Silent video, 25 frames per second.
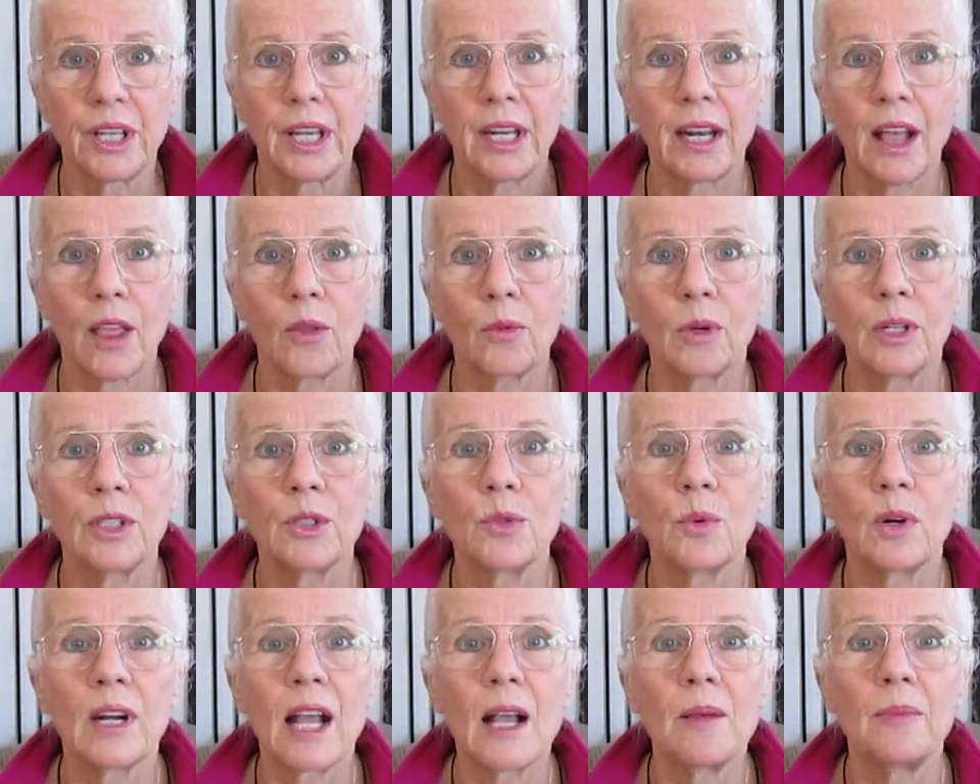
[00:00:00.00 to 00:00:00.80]
In other
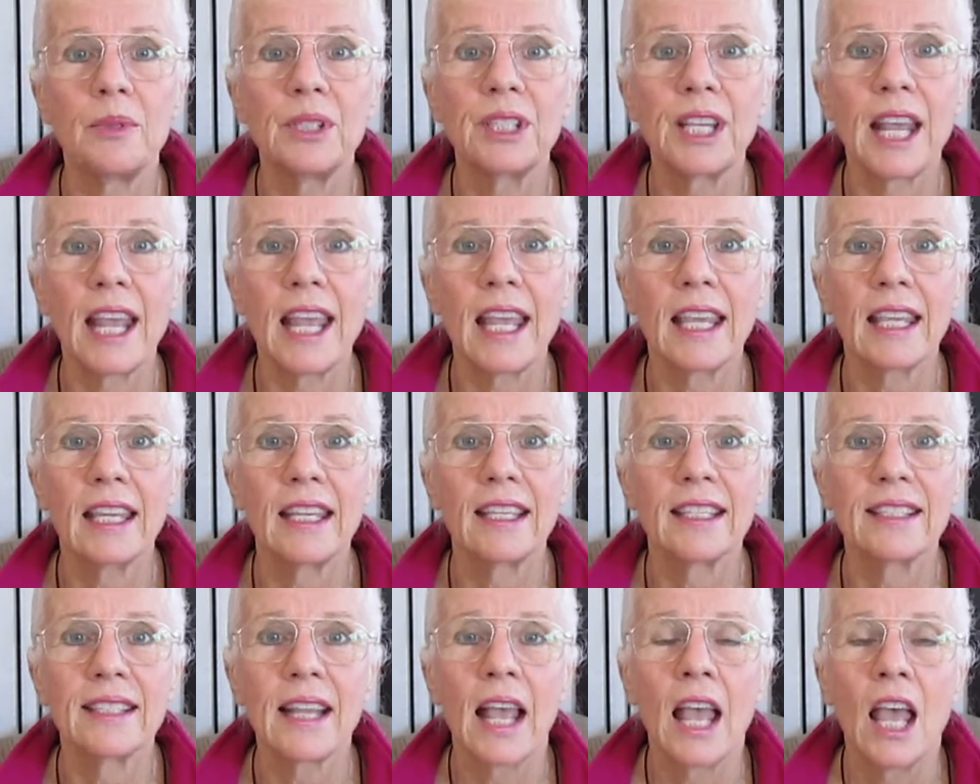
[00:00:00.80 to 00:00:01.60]
words, what I'm saying
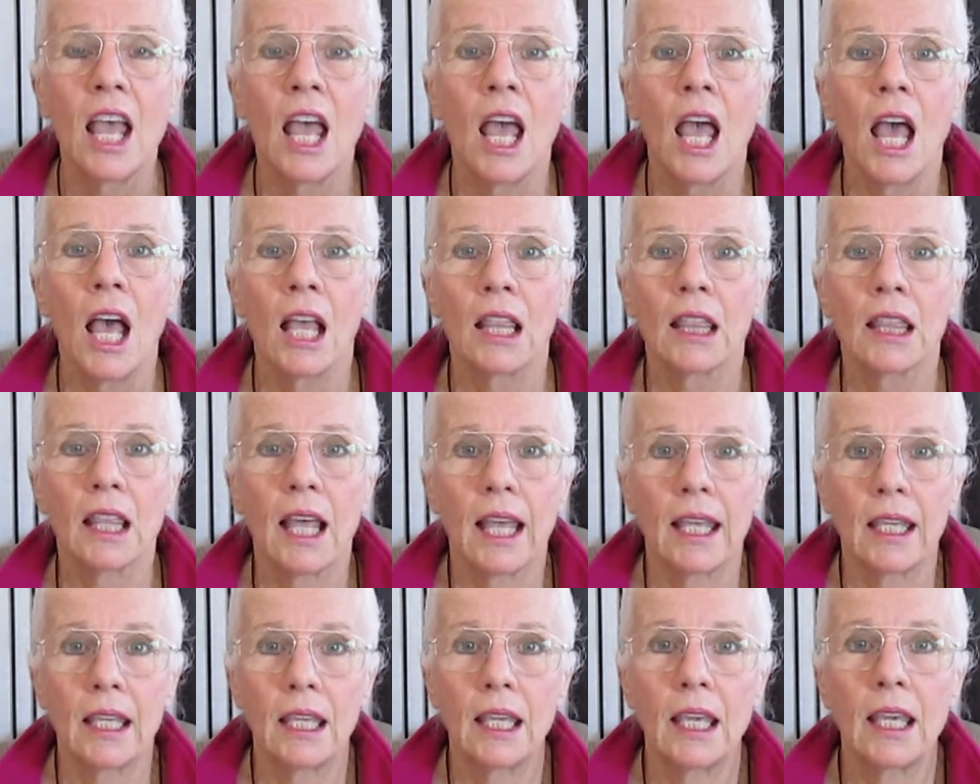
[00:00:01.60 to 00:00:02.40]
is,
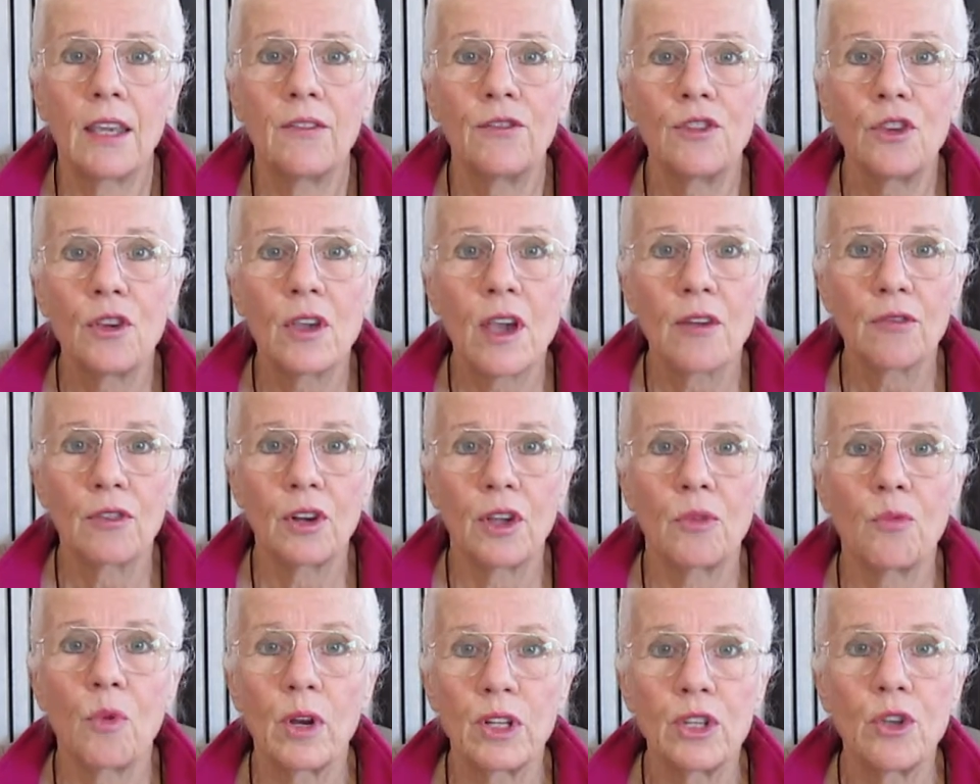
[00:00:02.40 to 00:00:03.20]
like if you ever,
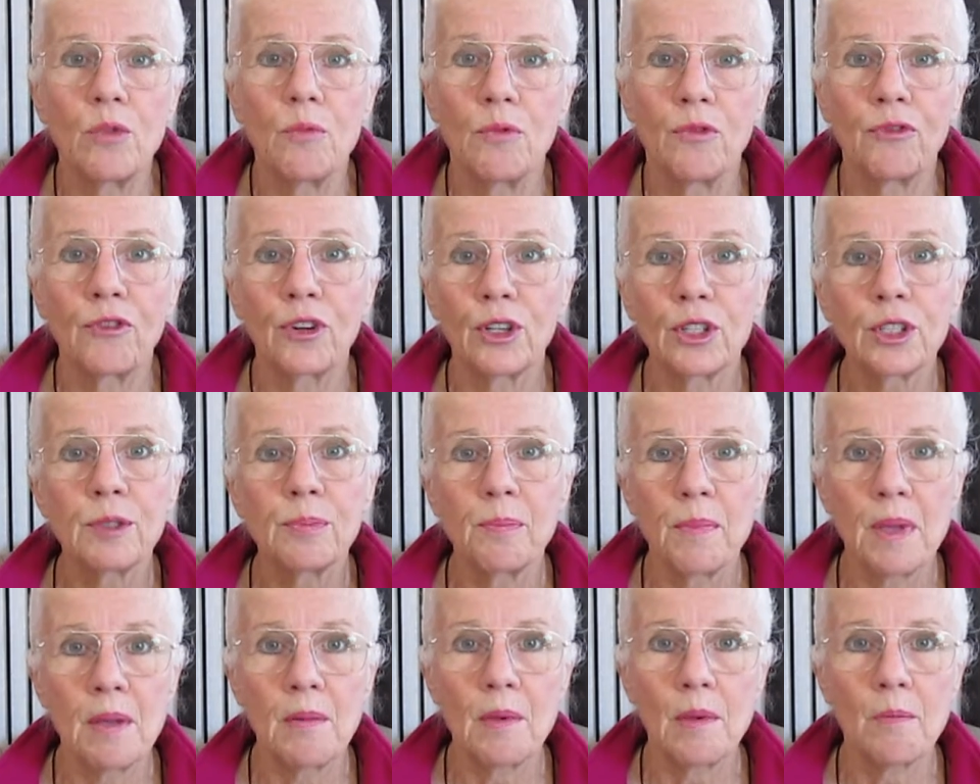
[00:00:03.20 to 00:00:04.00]
when you
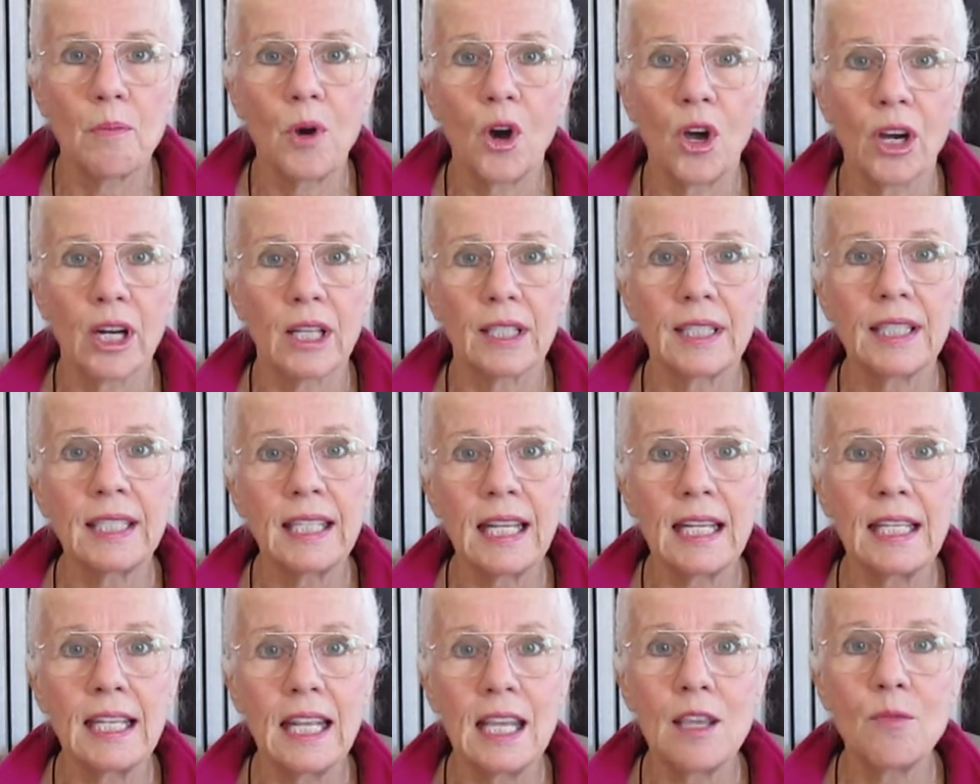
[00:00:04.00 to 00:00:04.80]
first maybe bought a
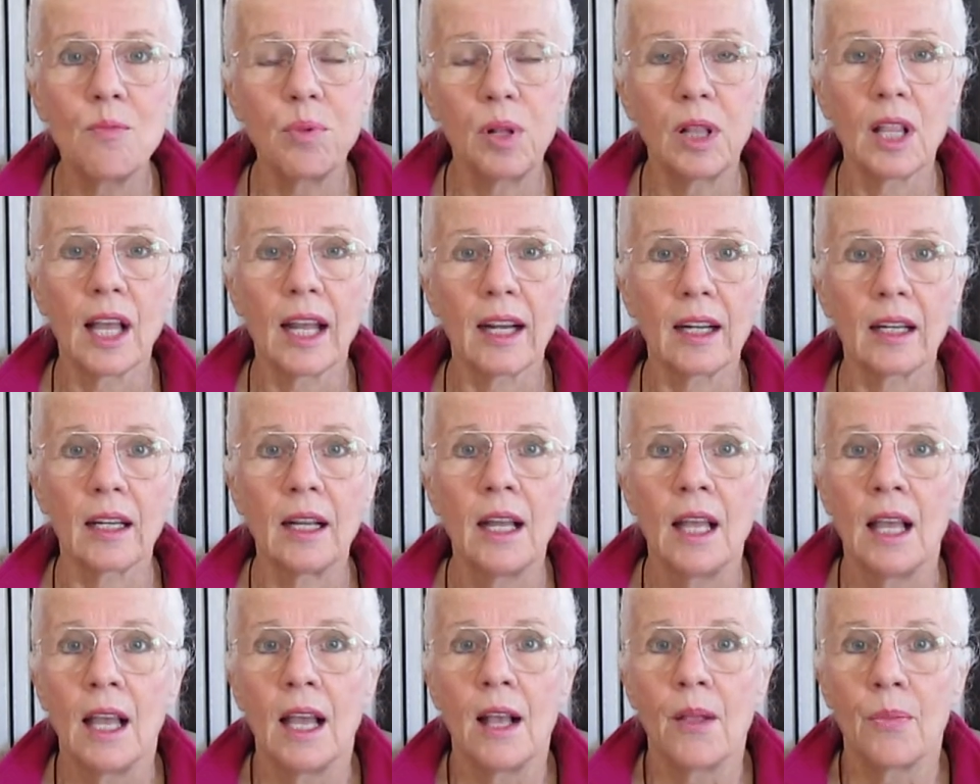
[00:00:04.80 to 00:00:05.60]
CD player,
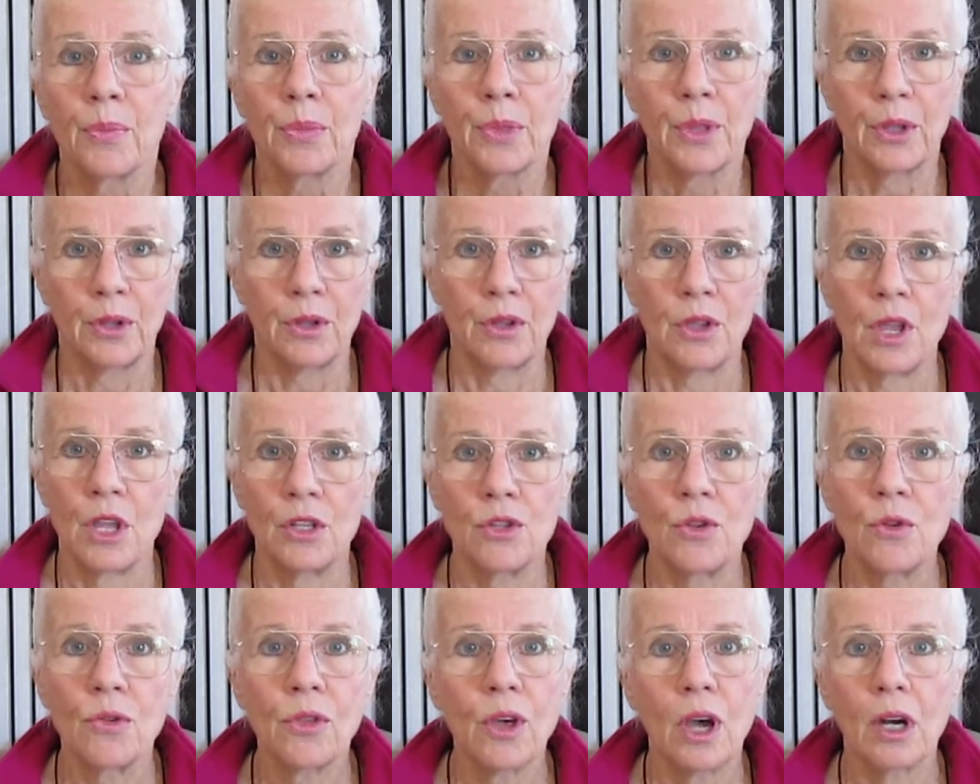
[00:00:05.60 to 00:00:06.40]

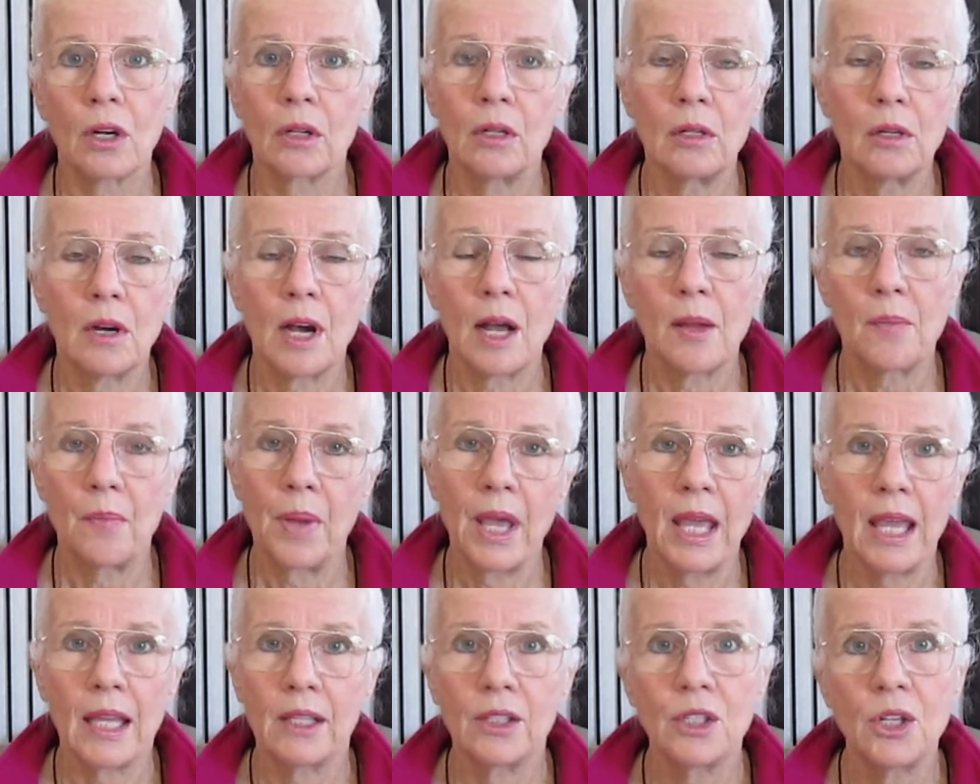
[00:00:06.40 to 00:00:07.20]
and you thought, oh, I'm
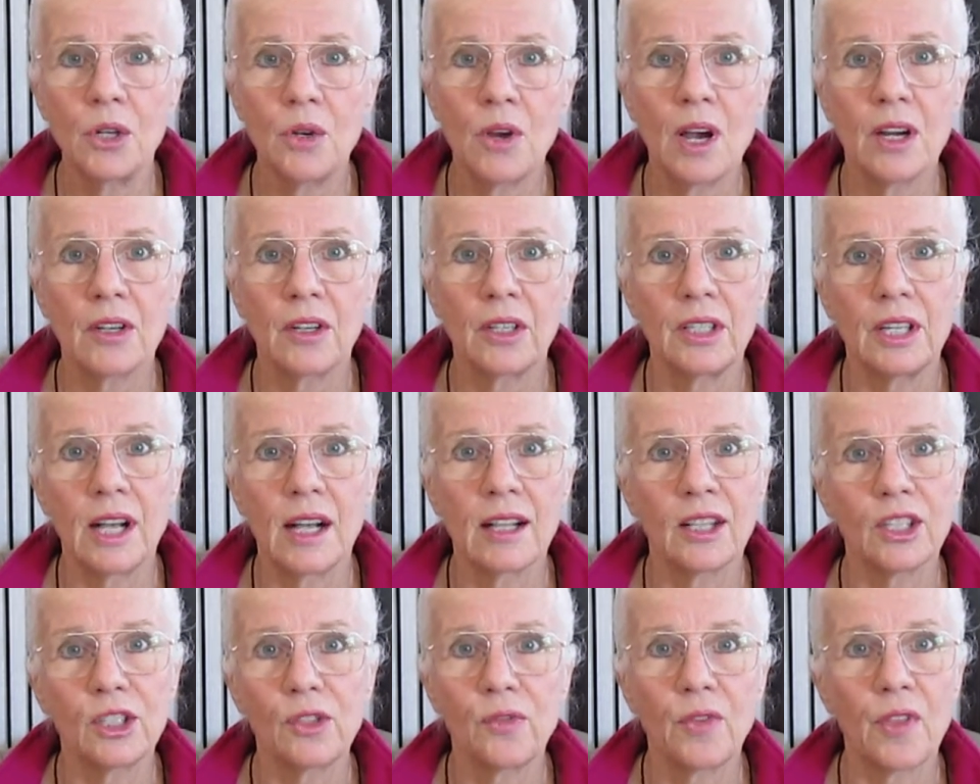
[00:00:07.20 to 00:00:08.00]
paying
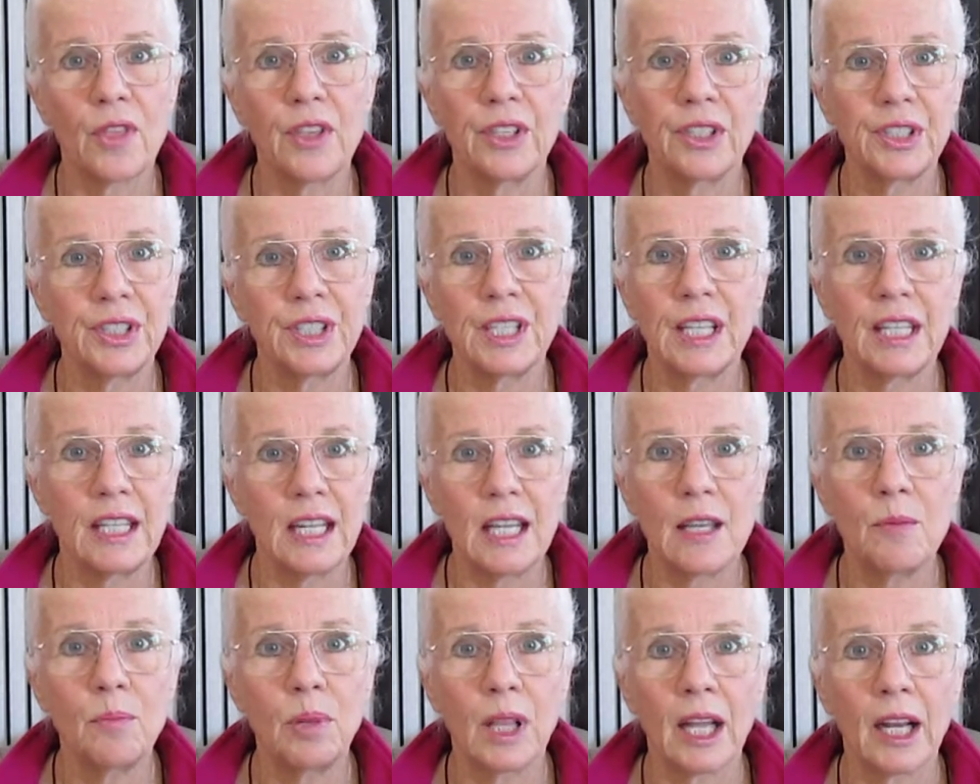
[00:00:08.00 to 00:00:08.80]
$200 for this
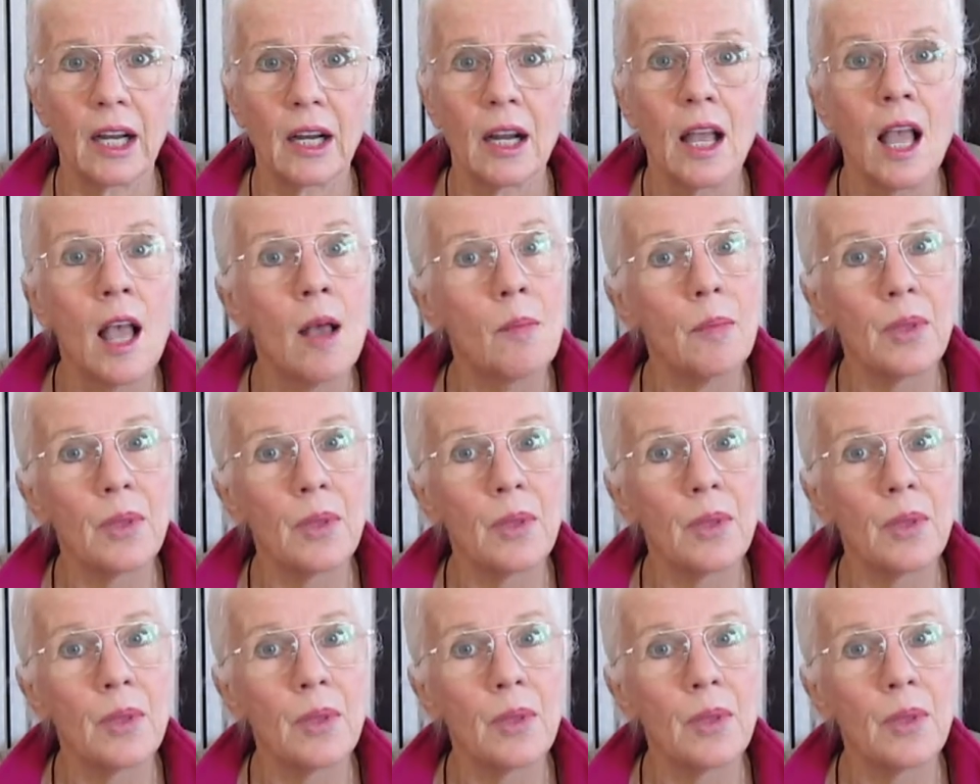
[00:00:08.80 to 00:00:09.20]
CD player.